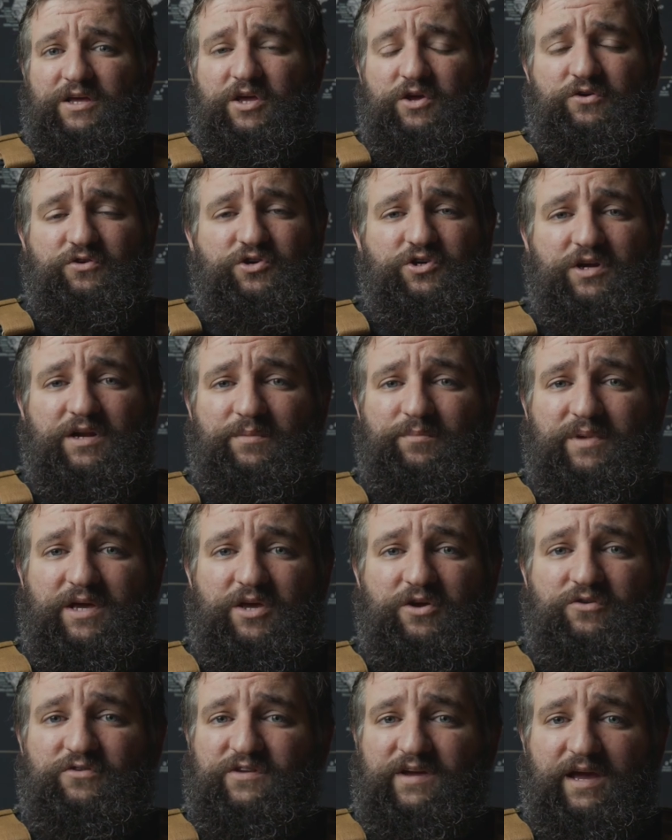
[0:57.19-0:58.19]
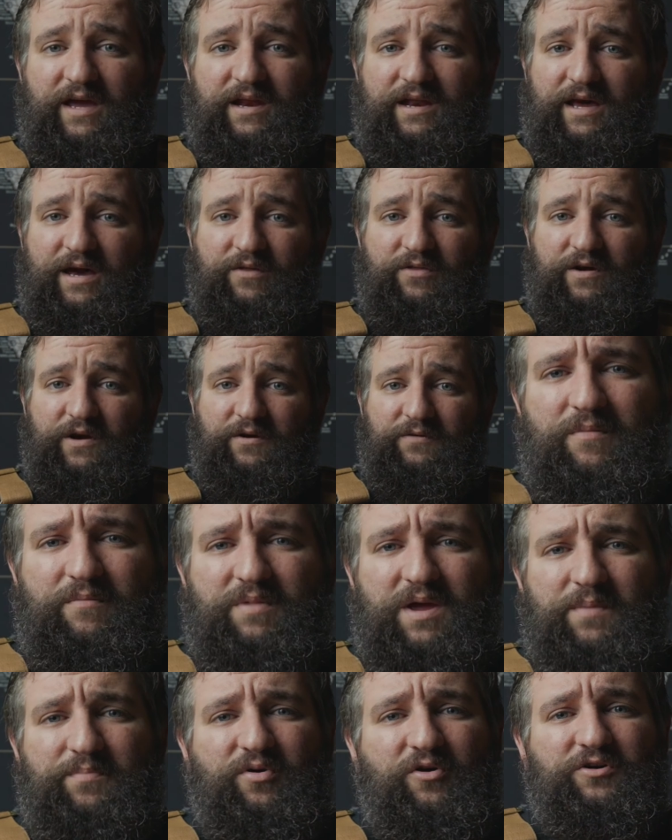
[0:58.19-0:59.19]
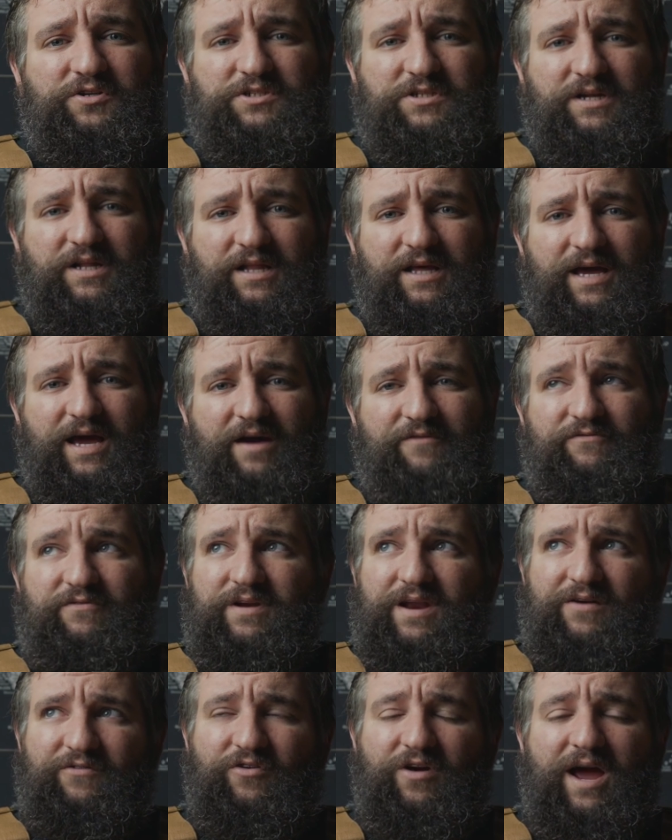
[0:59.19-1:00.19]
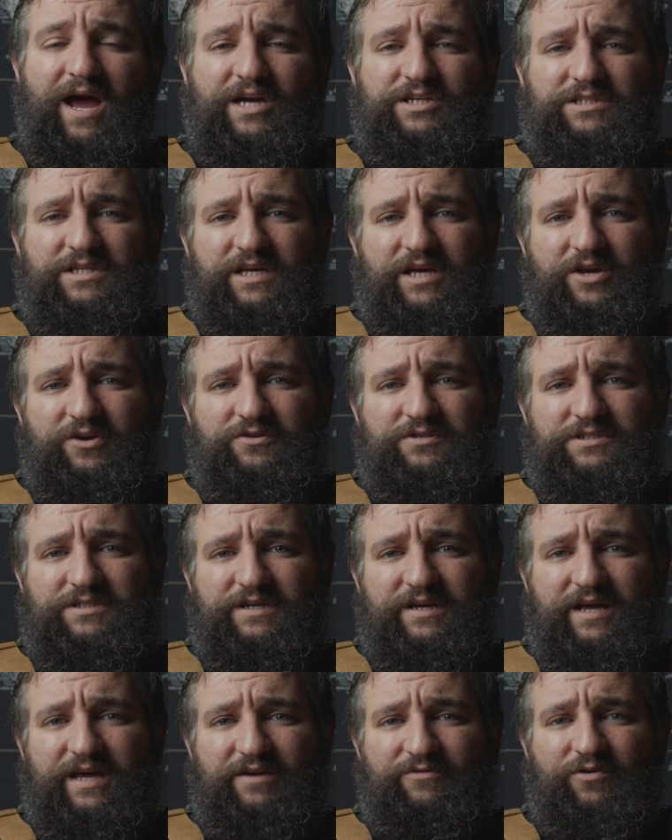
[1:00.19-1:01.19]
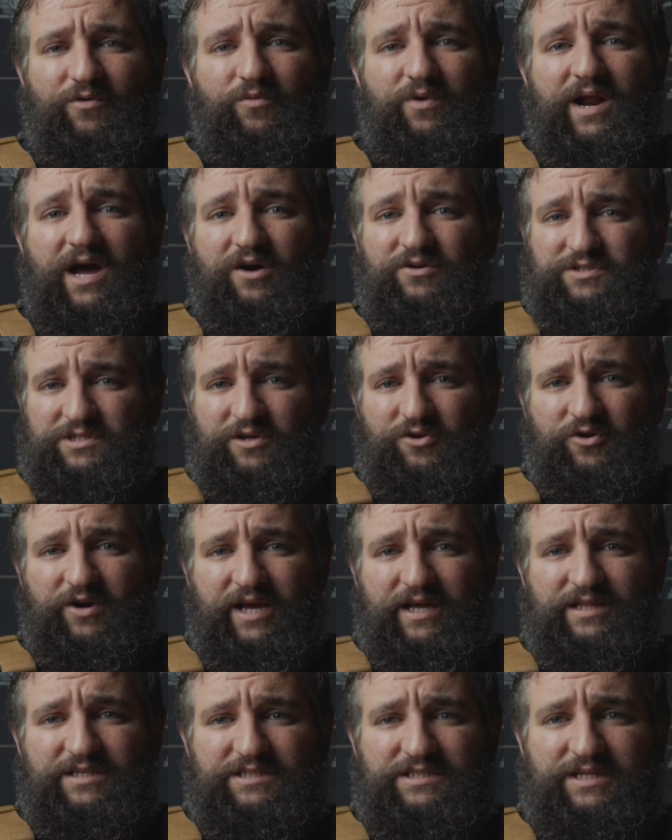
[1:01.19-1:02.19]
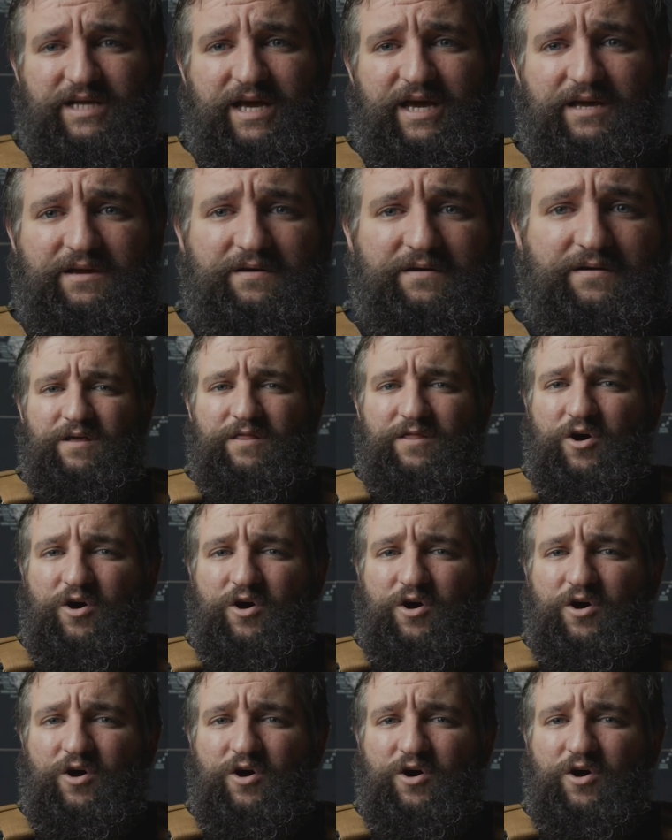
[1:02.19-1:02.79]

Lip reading: You shouldn't be using it down there. Me personally, I've never actually used it, even when I was learning the snake.